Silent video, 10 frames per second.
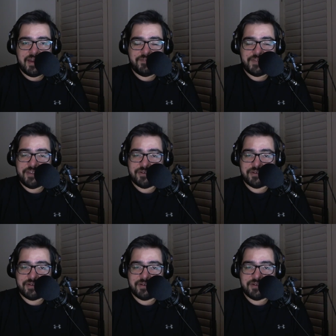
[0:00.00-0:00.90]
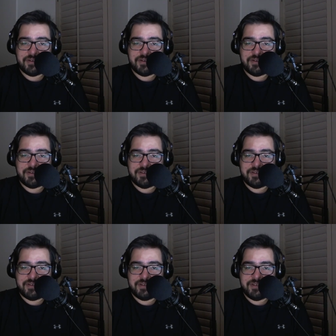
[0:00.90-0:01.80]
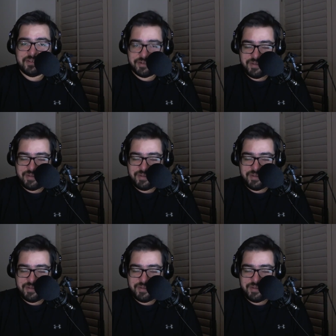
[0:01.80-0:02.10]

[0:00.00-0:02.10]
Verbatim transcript: either turned